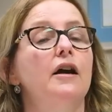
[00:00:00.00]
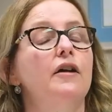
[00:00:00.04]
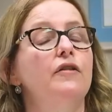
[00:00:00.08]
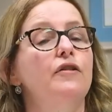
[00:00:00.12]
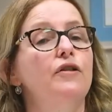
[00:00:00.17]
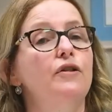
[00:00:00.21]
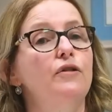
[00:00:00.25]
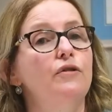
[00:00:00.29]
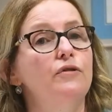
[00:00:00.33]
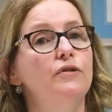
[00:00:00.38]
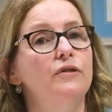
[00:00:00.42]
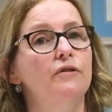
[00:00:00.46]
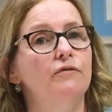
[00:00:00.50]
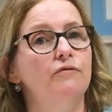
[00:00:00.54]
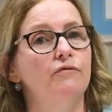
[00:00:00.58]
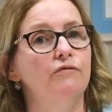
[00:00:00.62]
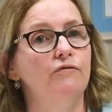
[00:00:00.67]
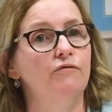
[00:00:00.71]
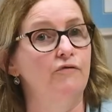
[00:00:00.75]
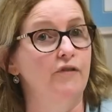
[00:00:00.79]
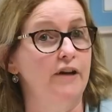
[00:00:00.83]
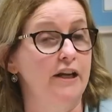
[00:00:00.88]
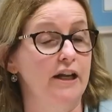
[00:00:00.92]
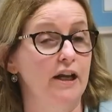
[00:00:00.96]
The use of
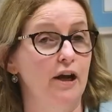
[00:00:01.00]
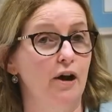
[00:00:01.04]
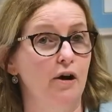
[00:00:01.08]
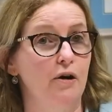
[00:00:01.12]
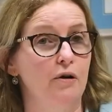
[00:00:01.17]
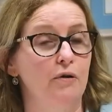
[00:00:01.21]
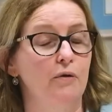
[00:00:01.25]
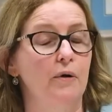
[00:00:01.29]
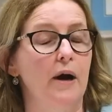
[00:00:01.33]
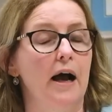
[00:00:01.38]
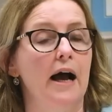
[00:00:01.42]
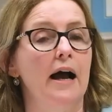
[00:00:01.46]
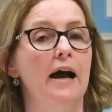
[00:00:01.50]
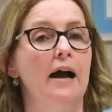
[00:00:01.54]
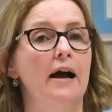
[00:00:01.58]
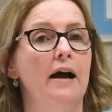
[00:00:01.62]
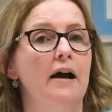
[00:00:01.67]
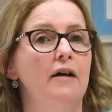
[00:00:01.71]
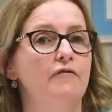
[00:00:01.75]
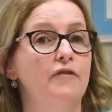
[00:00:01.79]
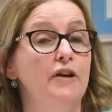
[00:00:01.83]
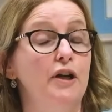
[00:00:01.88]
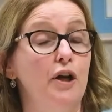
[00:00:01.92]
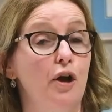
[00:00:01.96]

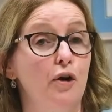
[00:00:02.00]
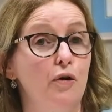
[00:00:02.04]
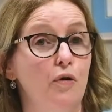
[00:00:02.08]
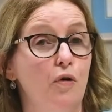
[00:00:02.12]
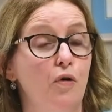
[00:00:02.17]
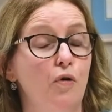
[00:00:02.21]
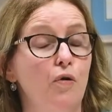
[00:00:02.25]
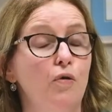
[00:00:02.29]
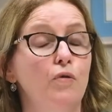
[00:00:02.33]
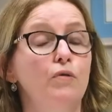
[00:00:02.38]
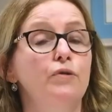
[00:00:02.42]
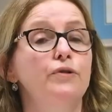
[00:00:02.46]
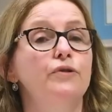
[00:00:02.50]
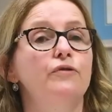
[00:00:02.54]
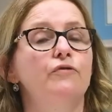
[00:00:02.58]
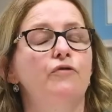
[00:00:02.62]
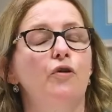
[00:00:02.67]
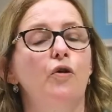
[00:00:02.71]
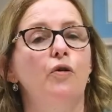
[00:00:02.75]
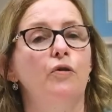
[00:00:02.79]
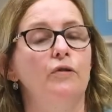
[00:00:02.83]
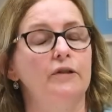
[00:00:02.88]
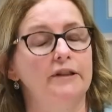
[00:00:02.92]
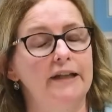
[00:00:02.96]
video calls
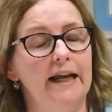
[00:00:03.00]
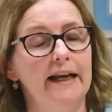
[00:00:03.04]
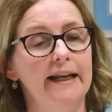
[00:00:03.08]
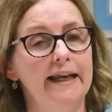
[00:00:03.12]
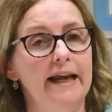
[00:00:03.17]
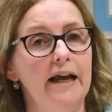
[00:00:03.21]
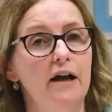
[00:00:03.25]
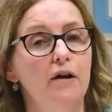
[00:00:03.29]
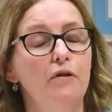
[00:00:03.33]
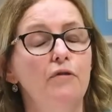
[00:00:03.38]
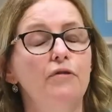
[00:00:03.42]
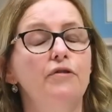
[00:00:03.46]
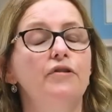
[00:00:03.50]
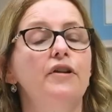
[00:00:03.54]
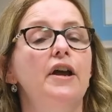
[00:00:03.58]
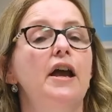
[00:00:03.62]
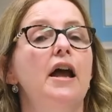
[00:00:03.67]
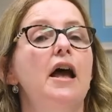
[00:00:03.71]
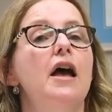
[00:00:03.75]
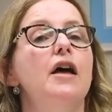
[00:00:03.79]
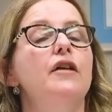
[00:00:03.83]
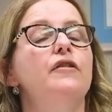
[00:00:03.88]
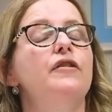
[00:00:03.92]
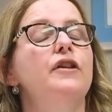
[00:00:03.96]
for telehealth,
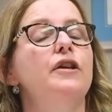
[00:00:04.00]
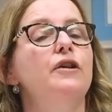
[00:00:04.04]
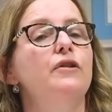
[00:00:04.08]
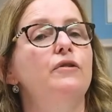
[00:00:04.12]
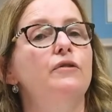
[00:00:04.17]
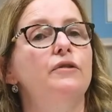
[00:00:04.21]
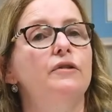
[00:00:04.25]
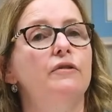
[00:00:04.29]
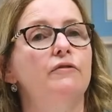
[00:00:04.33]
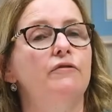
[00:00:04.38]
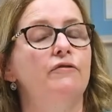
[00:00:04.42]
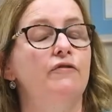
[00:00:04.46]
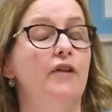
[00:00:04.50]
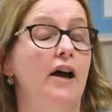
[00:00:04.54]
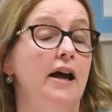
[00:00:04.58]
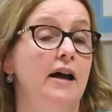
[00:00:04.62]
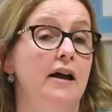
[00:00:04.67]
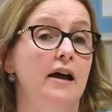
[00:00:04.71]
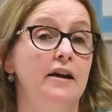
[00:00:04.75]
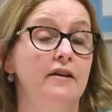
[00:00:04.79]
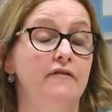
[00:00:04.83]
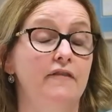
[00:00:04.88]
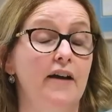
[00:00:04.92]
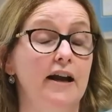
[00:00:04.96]
the use of
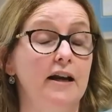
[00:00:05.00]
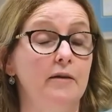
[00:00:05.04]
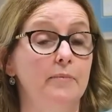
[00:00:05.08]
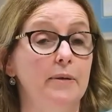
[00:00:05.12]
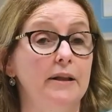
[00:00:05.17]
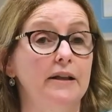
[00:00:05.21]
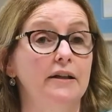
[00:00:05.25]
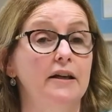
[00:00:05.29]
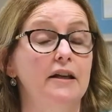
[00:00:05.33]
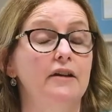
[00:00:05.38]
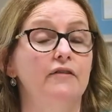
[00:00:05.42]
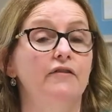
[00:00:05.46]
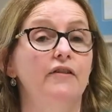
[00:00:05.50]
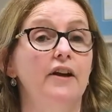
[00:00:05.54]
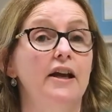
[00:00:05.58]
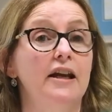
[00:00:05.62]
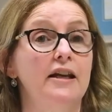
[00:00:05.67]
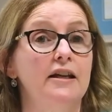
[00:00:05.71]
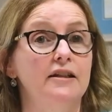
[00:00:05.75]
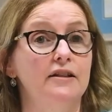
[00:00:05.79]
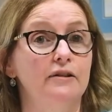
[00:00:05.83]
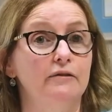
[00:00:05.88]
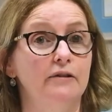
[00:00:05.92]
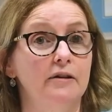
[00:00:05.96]
and availability of
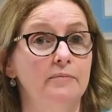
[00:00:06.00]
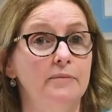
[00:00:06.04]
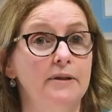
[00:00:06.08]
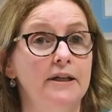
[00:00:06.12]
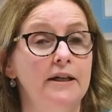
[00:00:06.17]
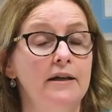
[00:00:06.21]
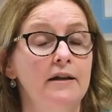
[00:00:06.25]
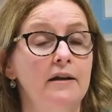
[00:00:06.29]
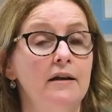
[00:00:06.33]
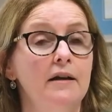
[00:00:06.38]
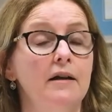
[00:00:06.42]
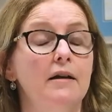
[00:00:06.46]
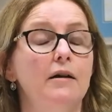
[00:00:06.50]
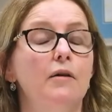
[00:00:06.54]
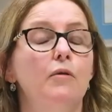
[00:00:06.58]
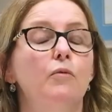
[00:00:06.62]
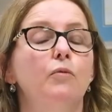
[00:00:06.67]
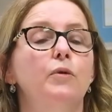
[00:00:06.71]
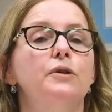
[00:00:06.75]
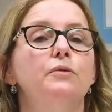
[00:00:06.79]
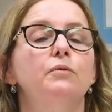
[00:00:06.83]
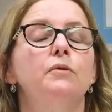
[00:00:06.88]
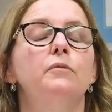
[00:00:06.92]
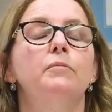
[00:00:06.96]
e-scripting,
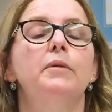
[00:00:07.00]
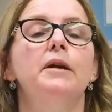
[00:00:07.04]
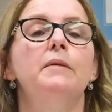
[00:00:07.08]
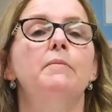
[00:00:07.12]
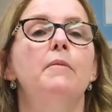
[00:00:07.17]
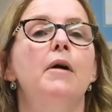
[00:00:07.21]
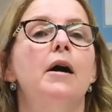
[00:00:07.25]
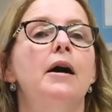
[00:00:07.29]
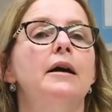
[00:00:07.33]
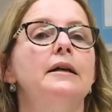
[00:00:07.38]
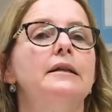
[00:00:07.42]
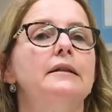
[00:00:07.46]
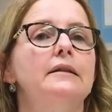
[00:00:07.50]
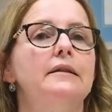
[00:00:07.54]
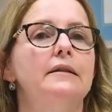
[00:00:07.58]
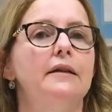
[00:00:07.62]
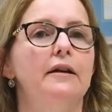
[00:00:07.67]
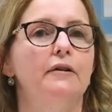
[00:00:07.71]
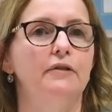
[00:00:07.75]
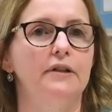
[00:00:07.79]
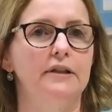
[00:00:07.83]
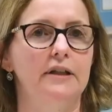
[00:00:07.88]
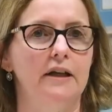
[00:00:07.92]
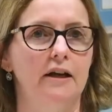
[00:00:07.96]
which would be my
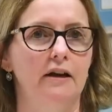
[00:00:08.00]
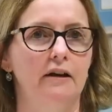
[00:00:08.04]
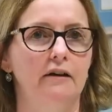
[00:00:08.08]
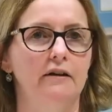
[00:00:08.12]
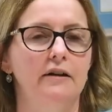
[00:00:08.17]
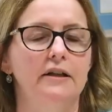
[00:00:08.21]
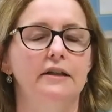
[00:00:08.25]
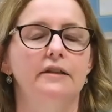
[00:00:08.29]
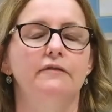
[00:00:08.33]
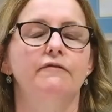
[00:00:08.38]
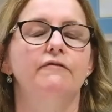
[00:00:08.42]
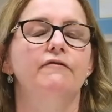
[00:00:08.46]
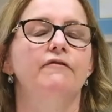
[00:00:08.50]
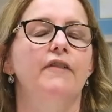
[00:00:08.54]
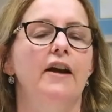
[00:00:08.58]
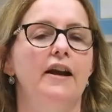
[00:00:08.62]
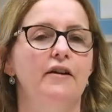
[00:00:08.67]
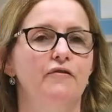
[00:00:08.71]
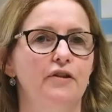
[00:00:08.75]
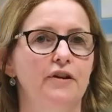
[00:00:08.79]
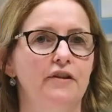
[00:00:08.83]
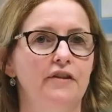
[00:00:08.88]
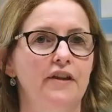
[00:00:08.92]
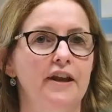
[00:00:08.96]
secretary's
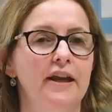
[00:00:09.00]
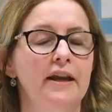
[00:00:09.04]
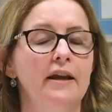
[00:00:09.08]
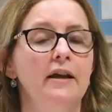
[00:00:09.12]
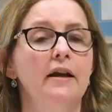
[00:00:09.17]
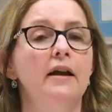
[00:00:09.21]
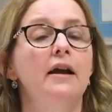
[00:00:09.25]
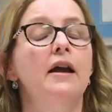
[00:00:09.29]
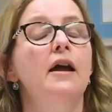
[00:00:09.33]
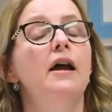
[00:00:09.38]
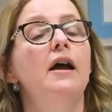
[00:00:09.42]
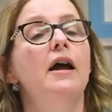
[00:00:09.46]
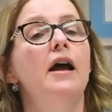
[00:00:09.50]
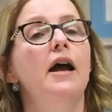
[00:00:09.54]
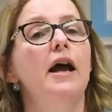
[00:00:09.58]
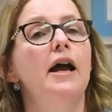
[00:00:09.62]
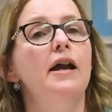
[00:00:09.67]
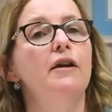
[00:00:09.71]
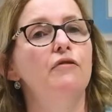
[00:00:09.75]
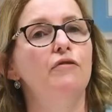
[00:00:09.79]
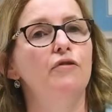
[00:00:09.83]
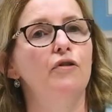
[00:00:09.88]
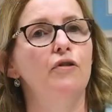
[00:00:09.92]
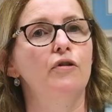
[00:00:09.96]
favourite thing,
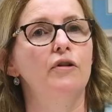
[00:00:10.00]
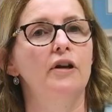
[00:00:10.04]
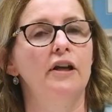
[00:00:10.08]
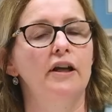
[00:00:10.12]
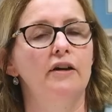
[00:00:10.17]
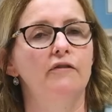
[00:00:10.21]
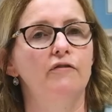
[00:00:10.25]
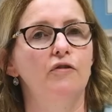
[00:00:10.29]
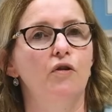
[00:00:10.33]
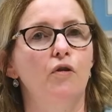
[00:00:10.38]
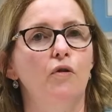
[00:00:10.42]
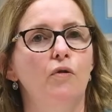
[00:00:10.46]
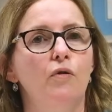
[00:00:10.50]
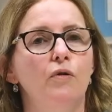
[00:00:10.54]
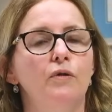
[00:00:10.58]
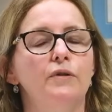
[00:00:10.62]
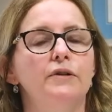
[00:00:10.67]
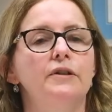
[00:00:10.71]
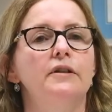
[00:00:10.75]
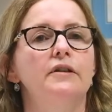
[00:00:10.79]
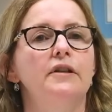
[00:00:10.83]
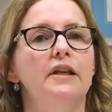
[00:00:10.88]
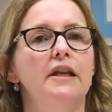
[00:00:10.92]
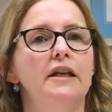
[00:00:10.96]
and thirdly, of
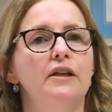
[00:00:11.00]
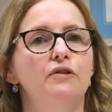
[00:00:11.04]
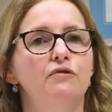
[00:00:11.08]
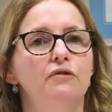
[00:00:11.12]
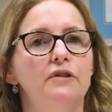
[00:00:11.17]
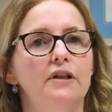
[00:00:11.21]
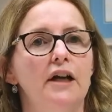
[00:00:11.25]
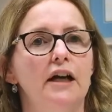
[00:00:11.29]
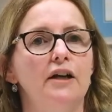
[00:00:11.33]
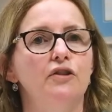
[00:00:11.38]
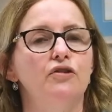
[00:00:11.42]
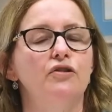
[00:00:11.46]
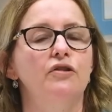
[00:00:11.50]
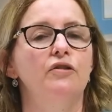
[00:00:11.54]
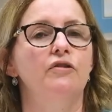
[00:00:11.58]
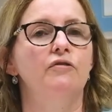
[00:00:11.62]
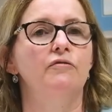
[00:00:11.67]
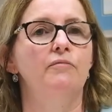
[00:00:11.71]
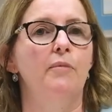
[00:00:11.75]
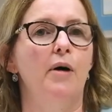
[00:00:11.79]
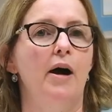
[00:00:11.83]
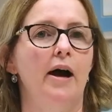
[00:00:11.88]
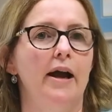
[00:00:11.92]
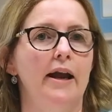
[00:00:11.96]
course, the introduction
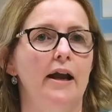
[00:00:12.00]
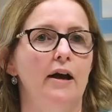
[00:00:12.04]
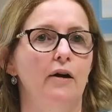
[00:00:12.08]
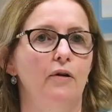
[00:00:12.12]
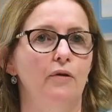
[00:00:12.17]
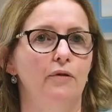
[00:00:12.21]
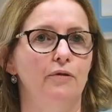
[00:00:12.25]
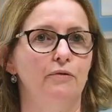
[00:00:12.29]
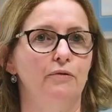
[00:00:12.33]
of My Health